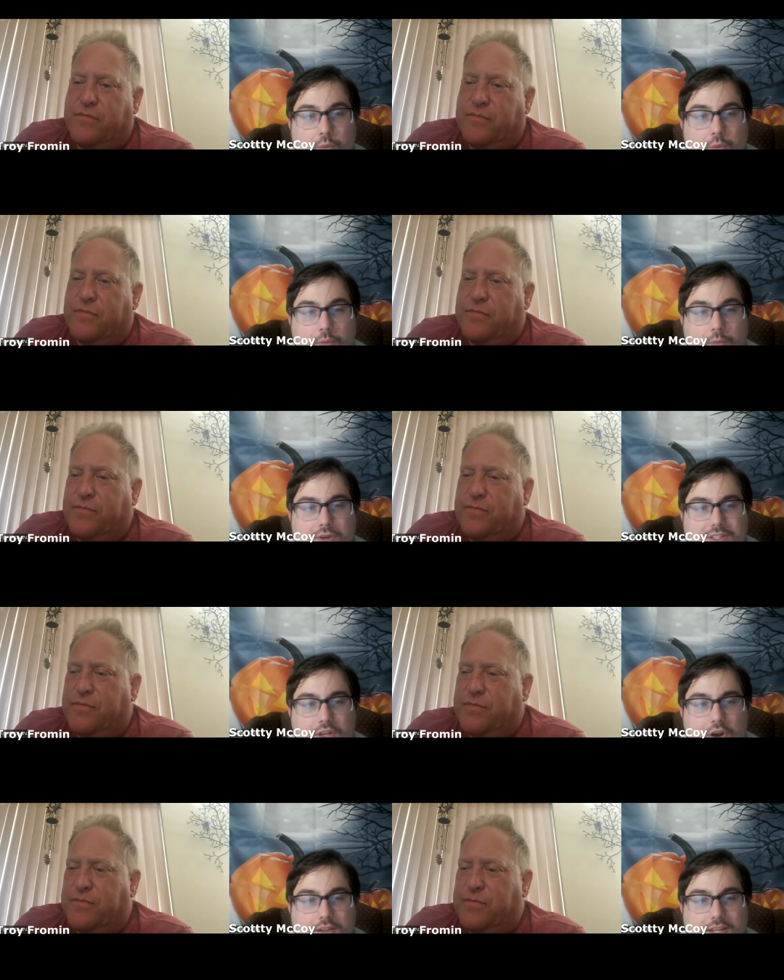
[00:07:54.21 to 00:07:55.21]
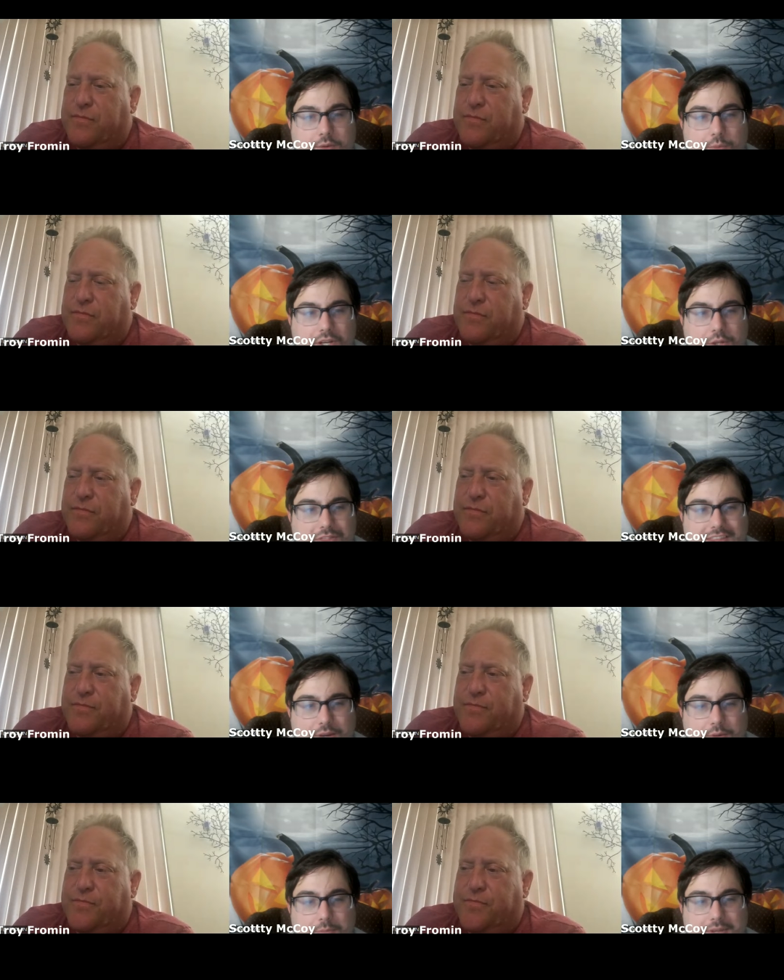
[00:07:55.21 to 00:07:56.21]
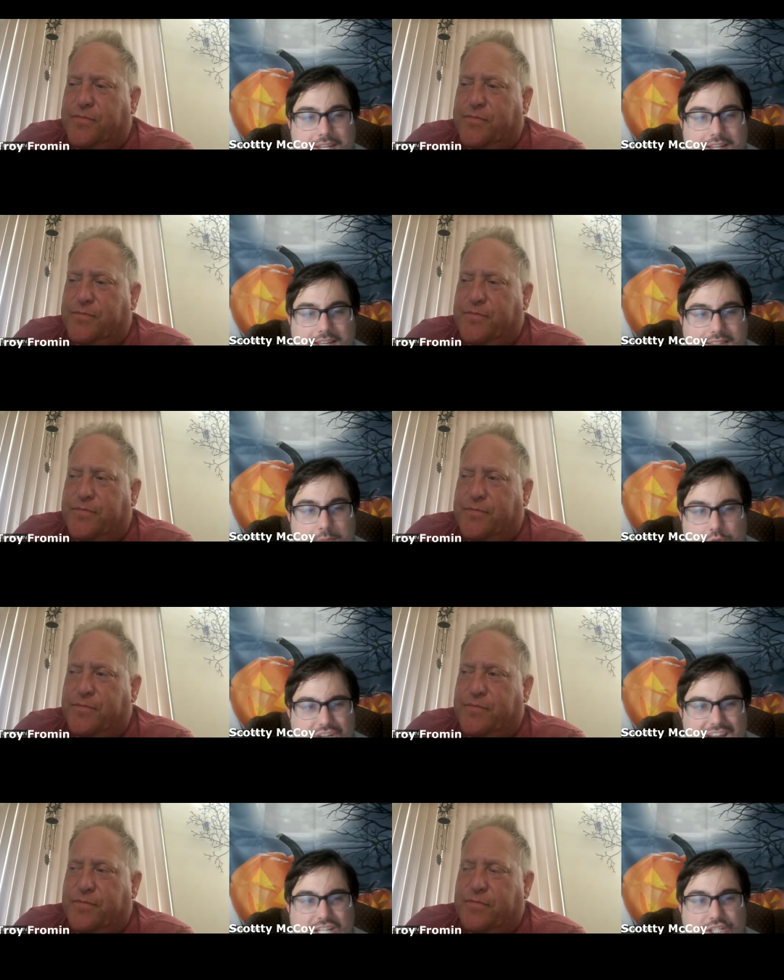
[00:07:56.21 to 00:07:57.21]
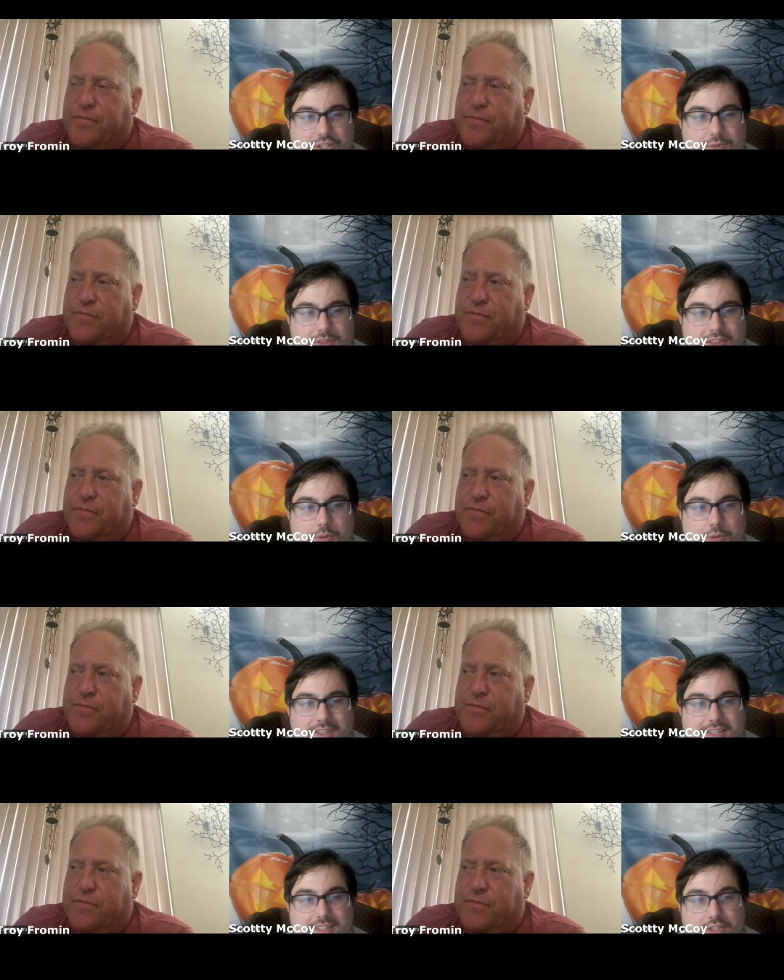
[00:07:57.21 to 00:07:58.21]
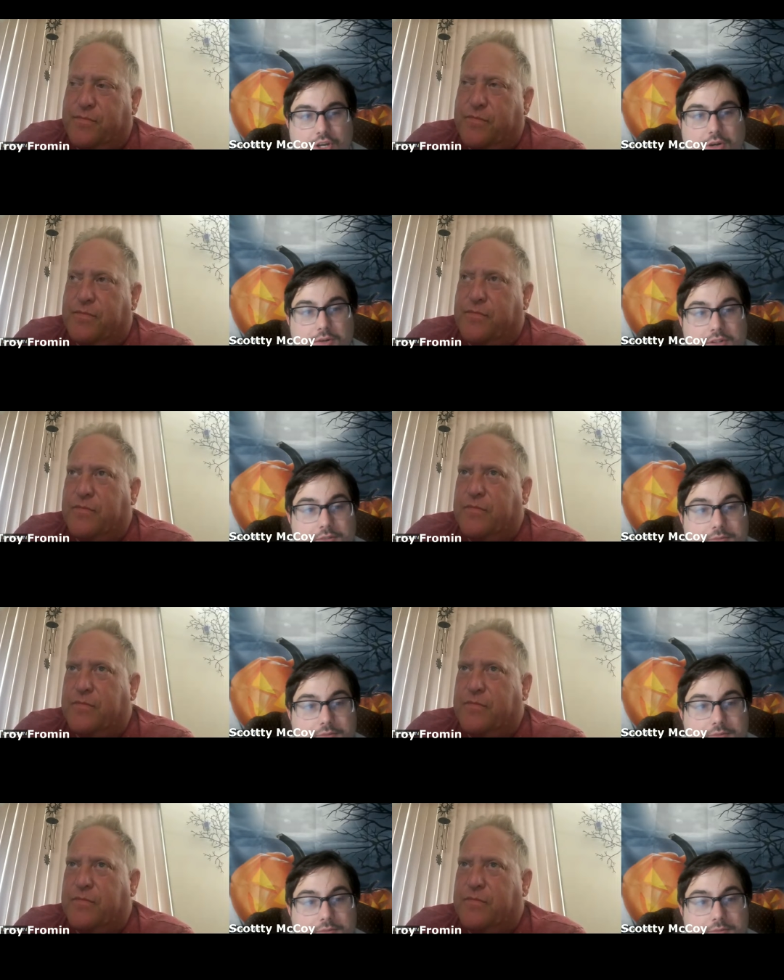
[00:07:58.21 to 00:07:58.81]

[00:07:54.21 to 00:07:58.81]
Speaker 1: What do you think would be the most challenging with doing this show?